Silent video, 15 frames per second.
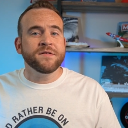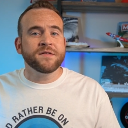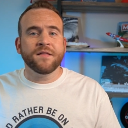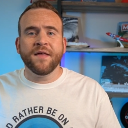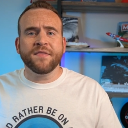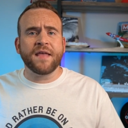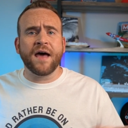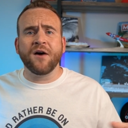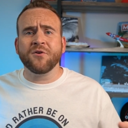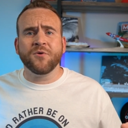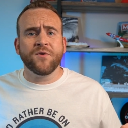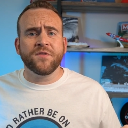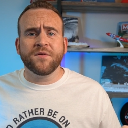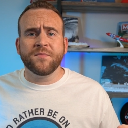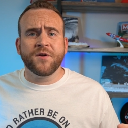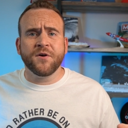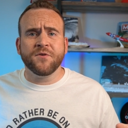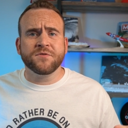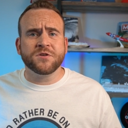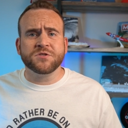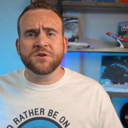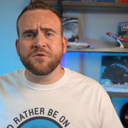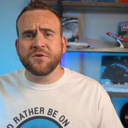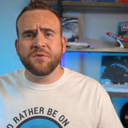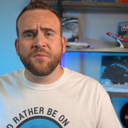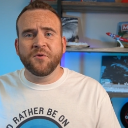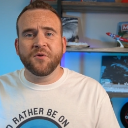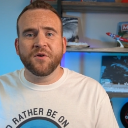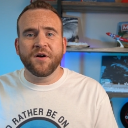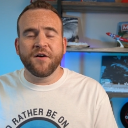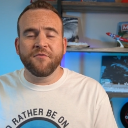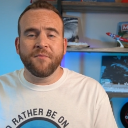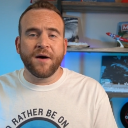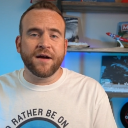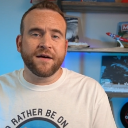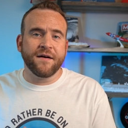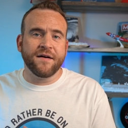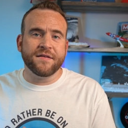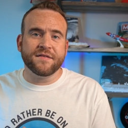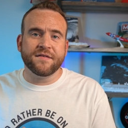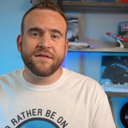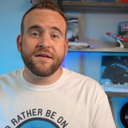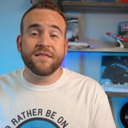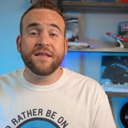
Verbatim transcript: to let the algorithm know to show you more of my content.